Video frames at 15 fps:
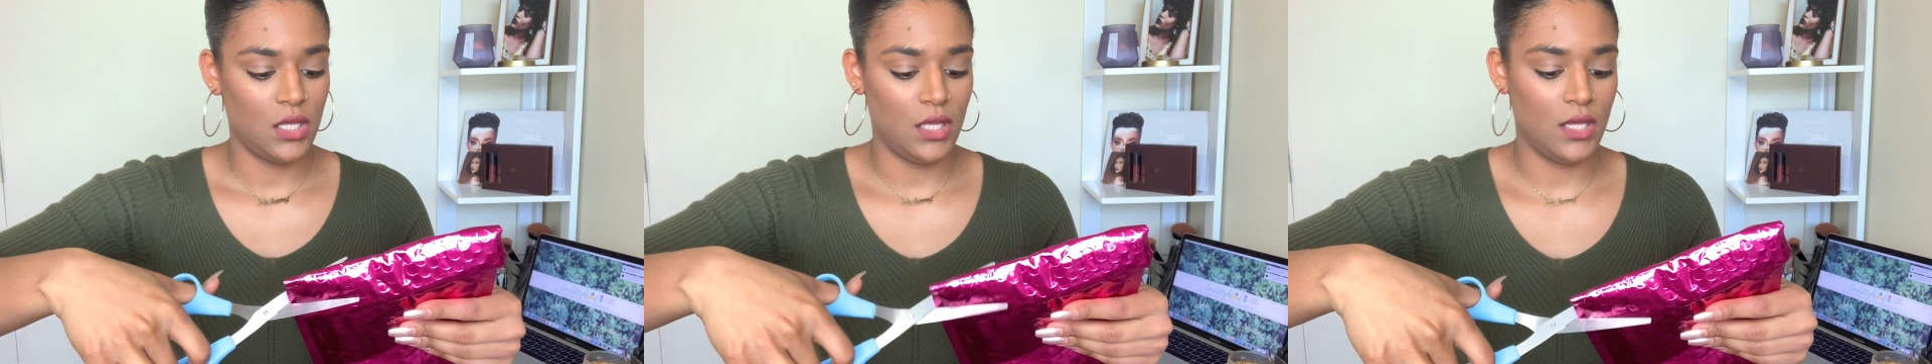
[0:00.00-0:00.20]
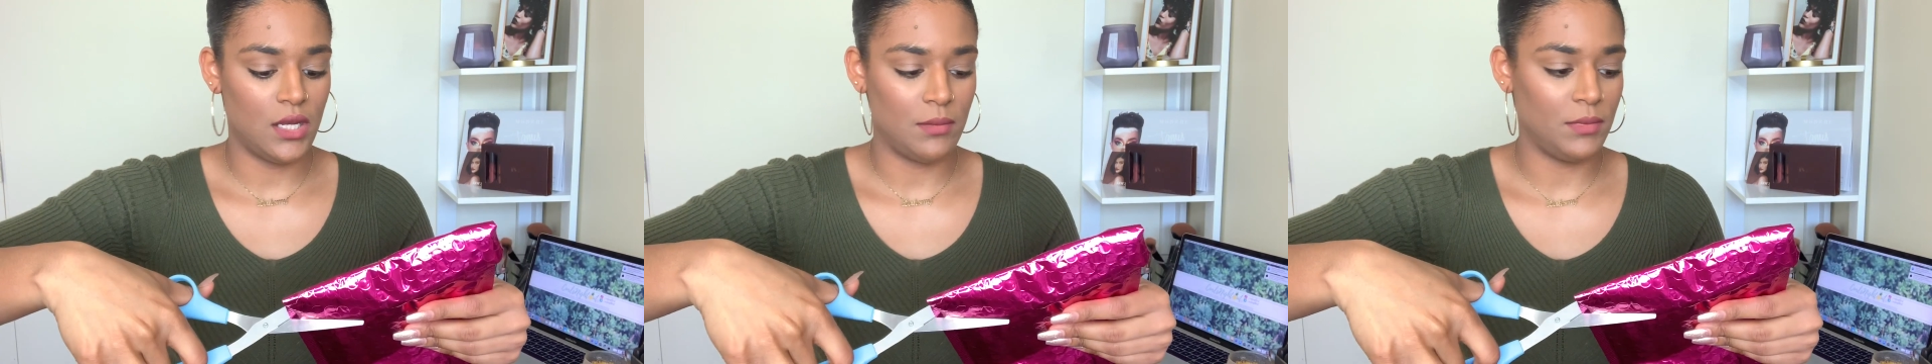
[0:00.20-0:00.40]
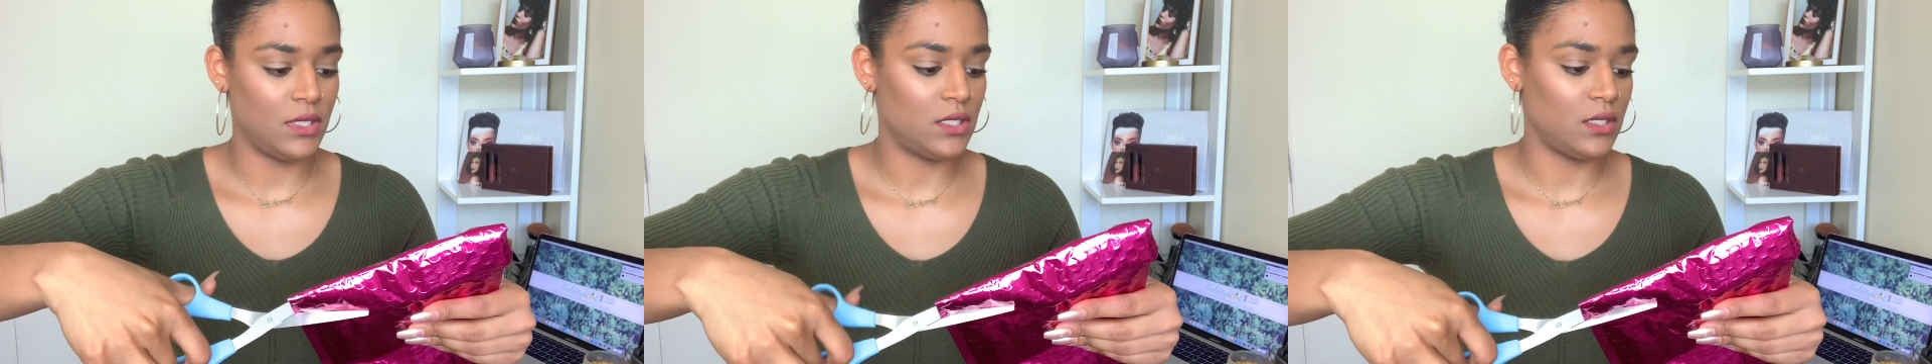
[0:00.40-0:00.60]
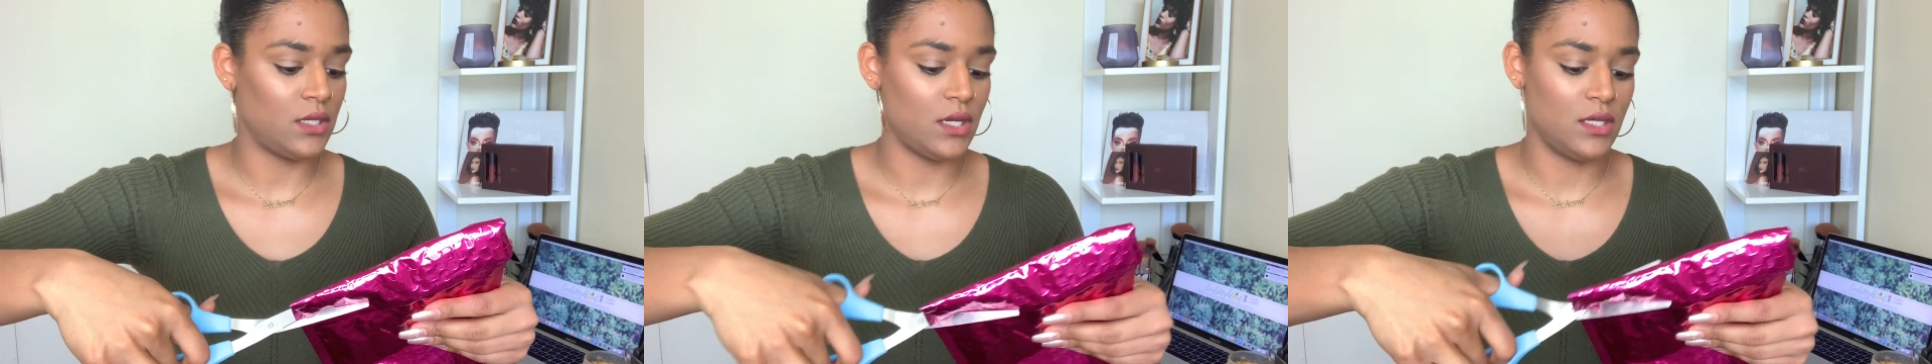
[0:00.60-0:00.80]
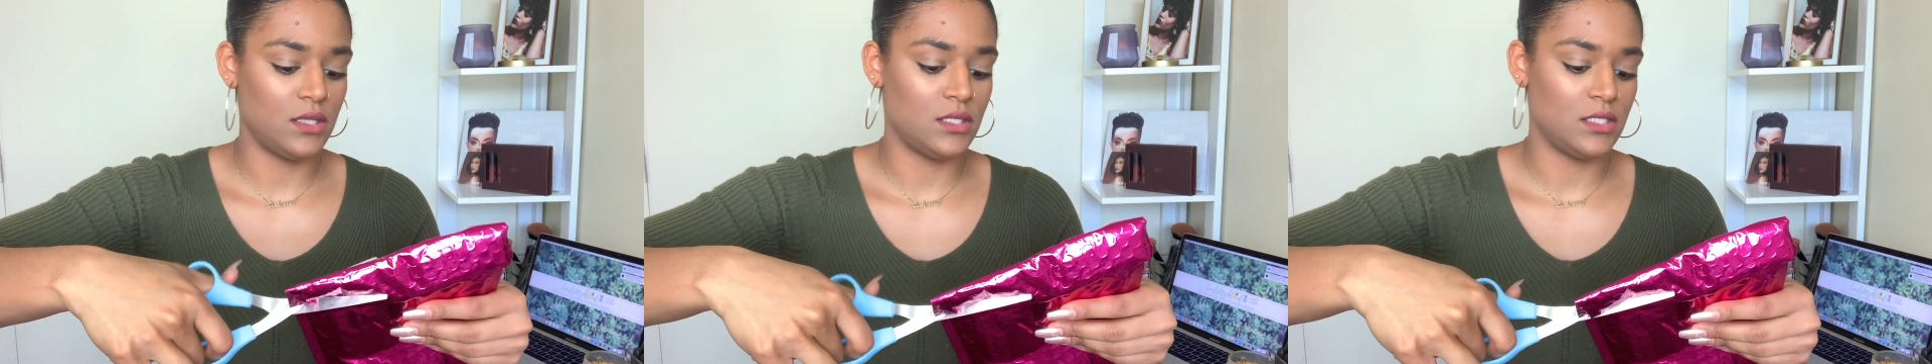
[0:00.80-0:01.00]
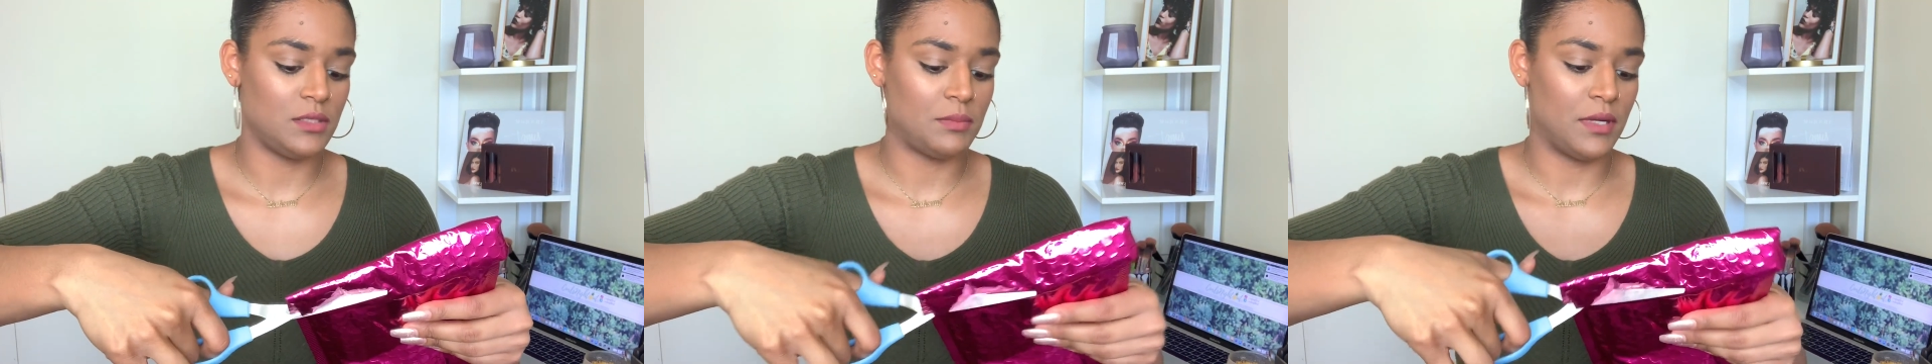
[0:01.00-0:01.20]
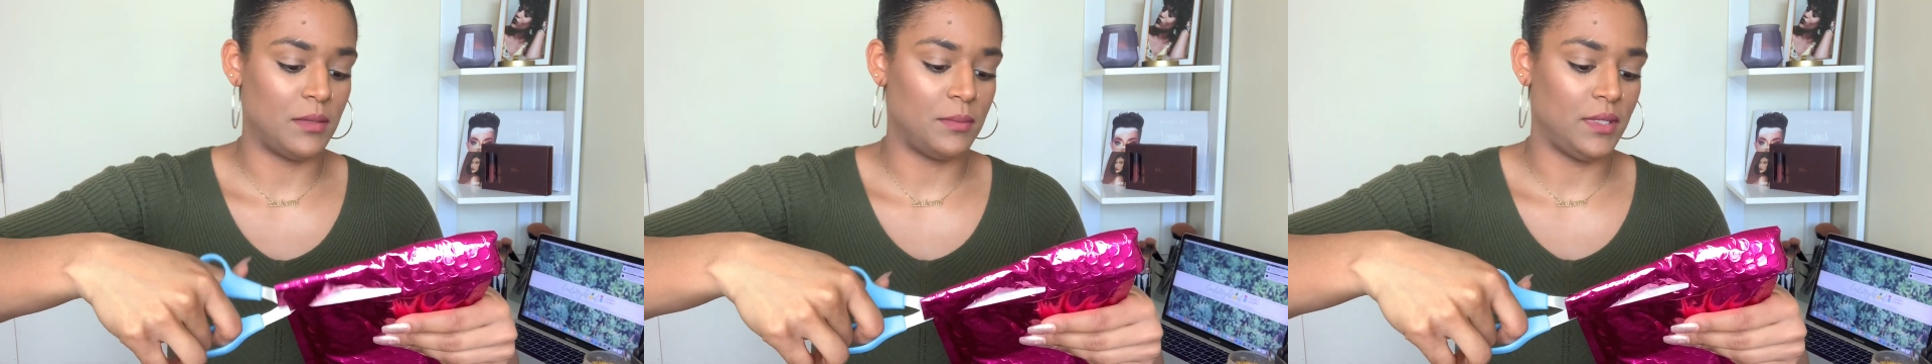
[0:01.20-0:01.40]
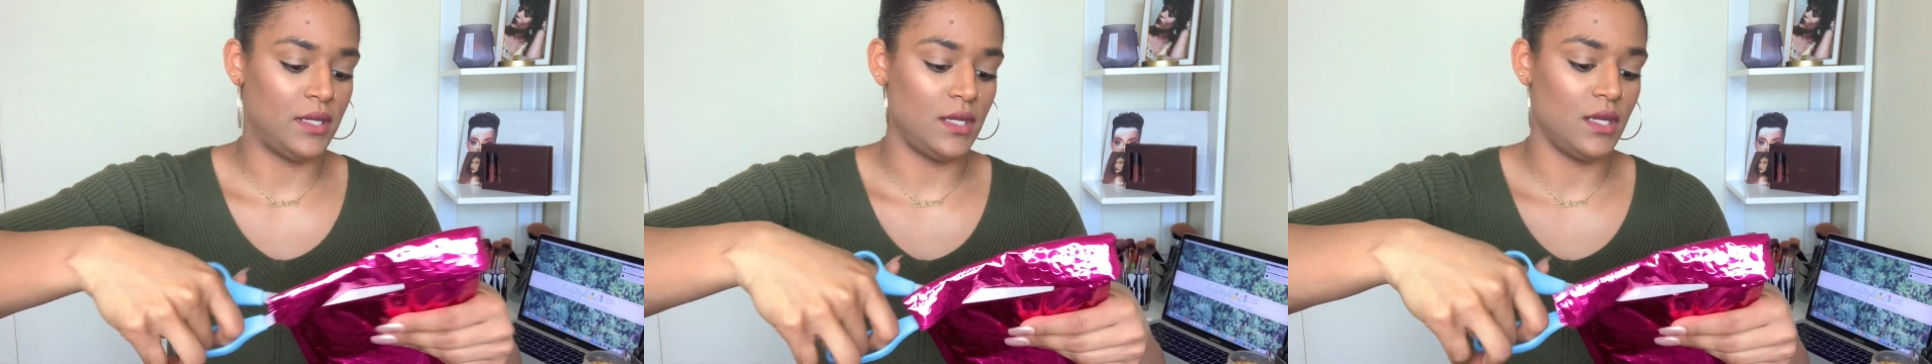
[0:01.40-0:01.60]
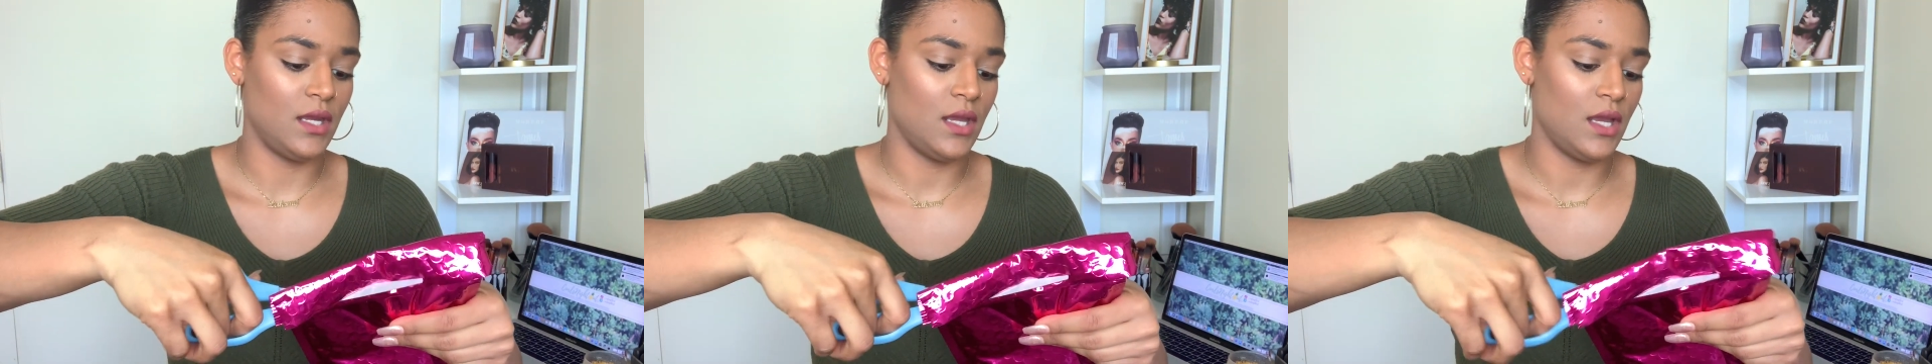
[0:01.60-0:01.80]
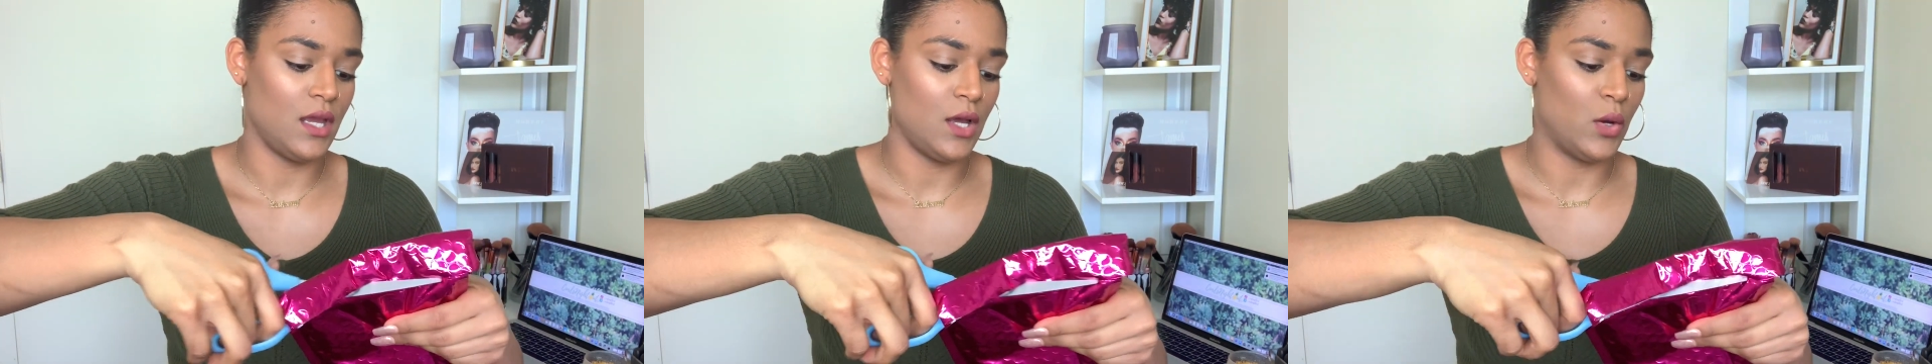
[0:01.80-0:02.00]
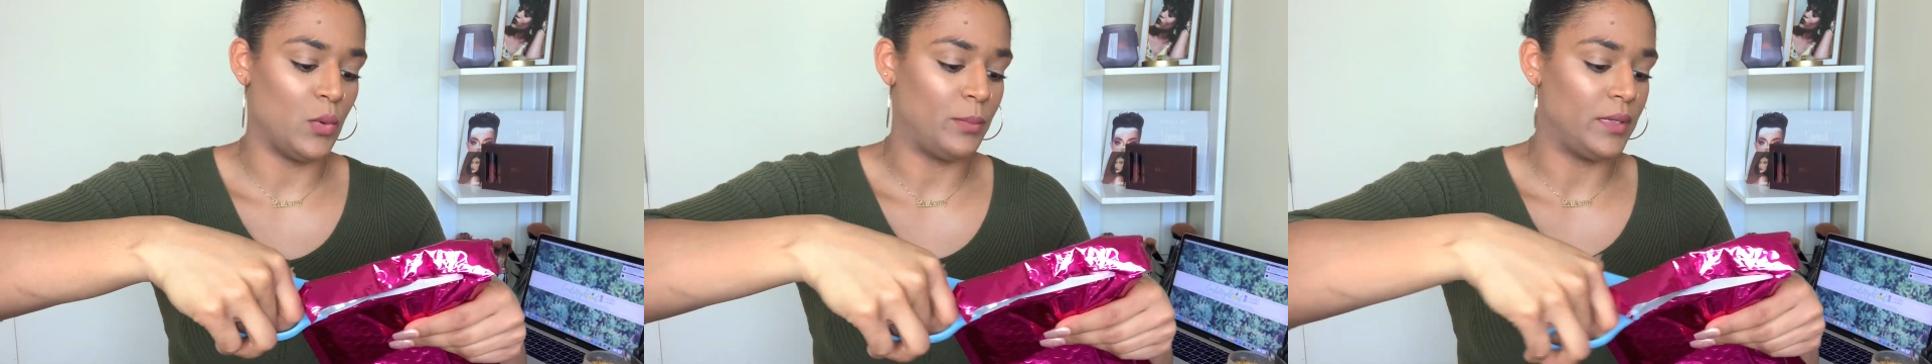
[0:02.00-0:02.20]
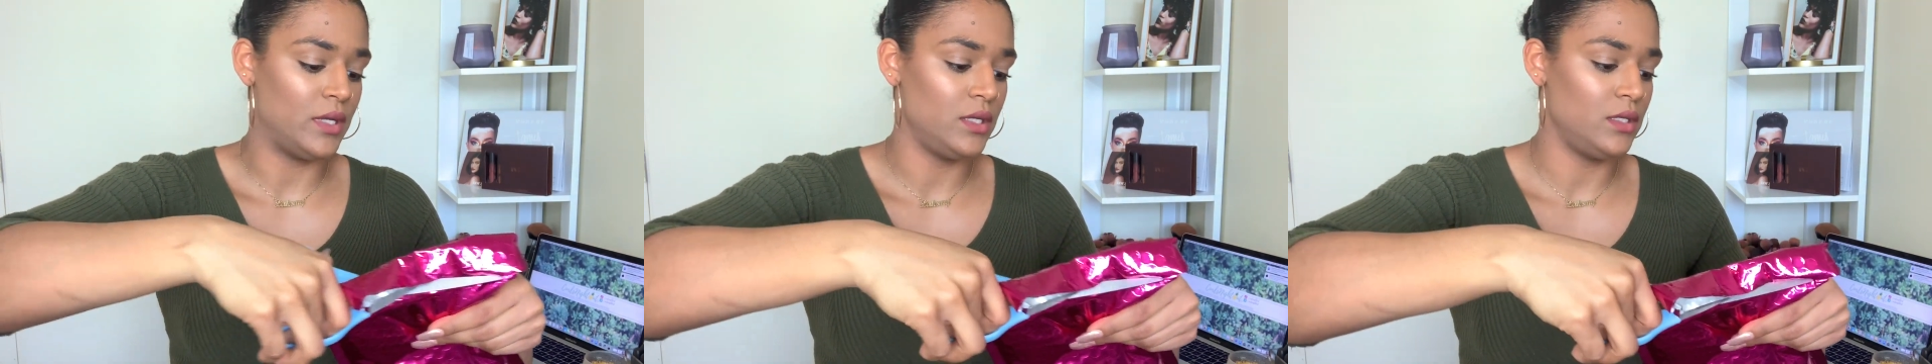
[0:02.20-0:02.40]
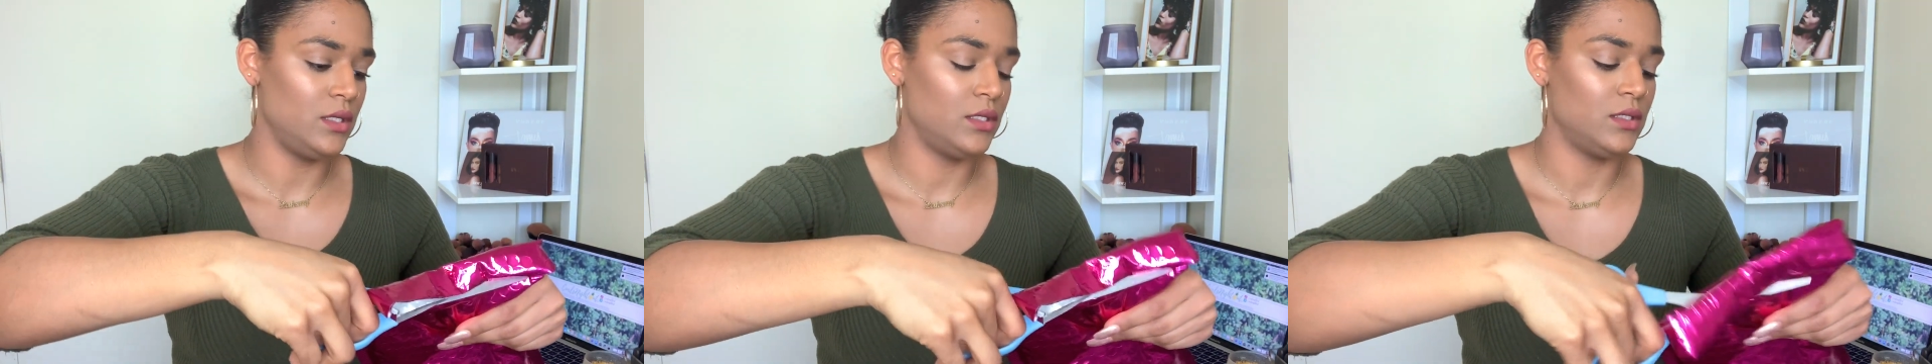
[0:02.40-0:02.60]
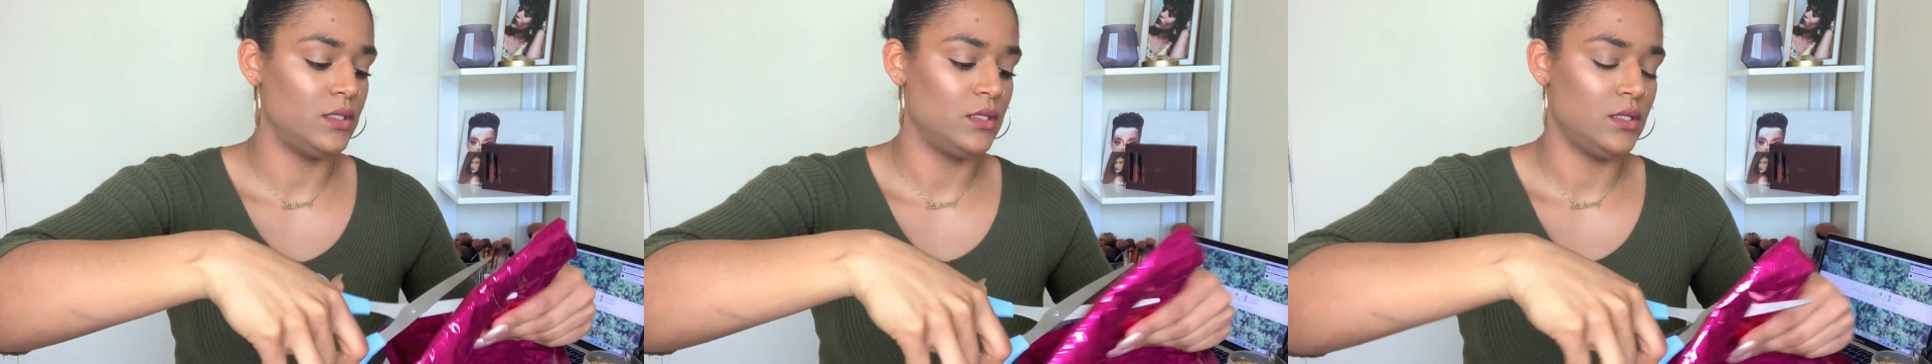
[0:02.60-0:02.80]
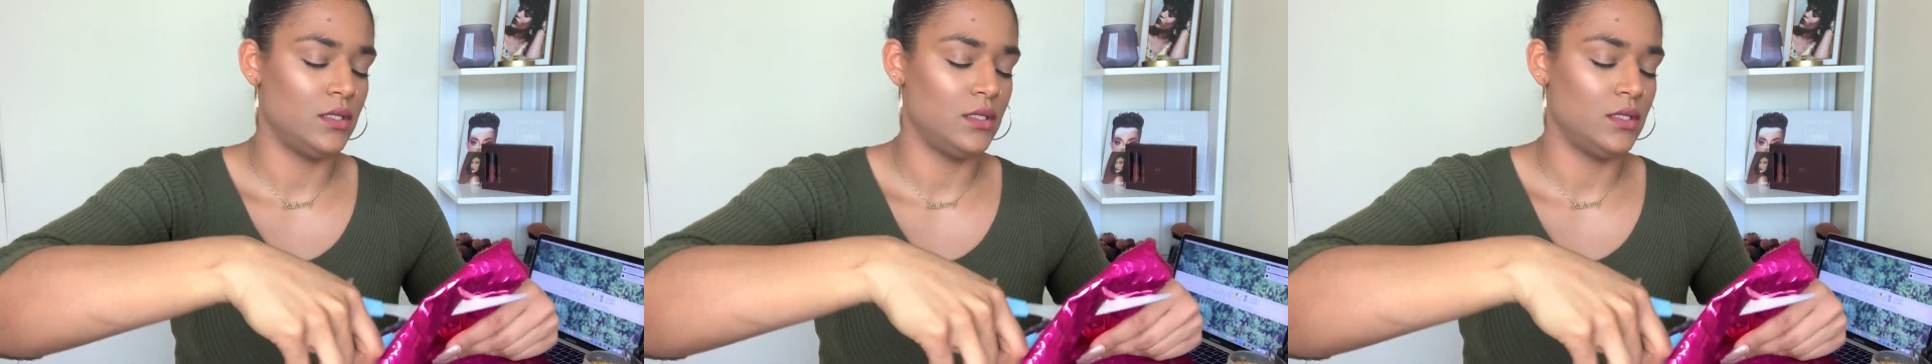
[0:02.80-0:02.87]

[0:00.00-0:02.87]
and I'm gonna cut this puppy open.